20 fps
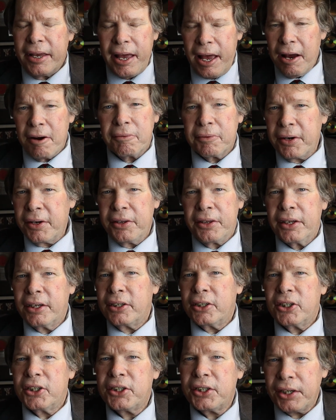
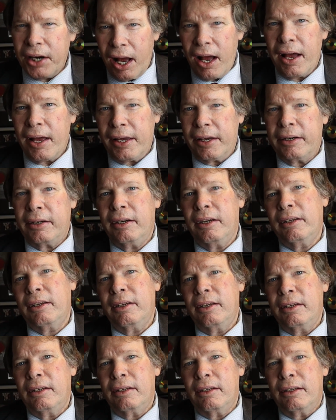everything shine,
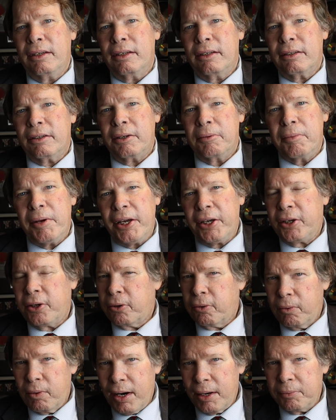to make
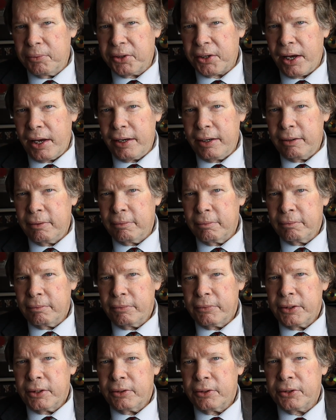your website
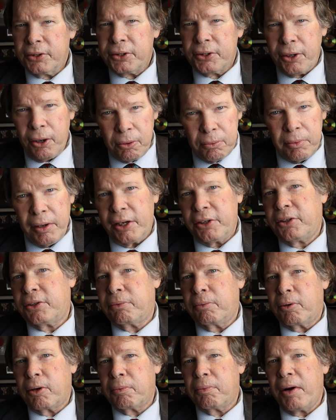so much
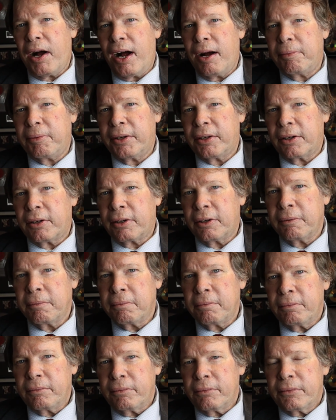more popular,
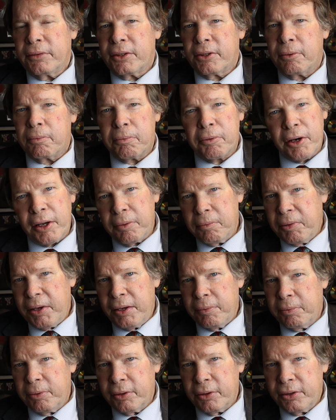to bring
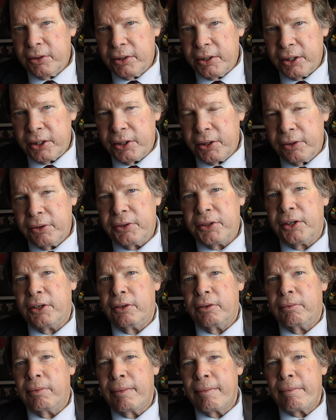people to
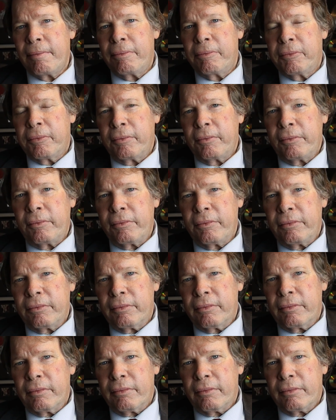YouTube.
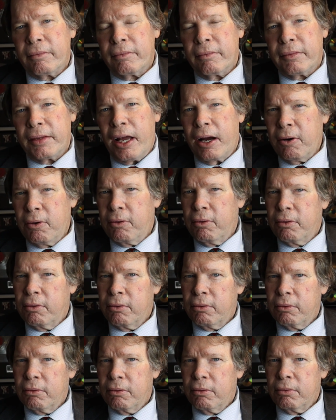Now,
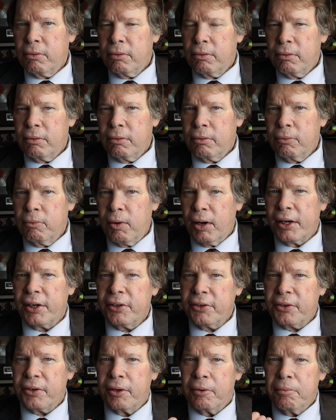what
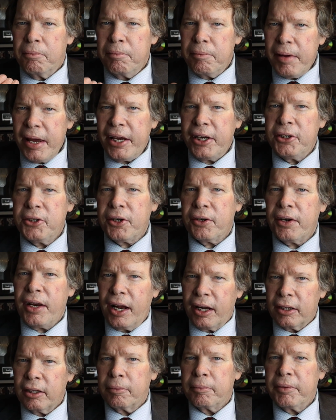is the major
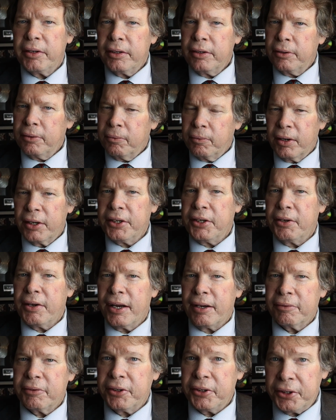element in what you
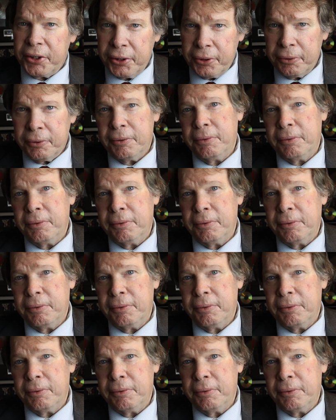have to do?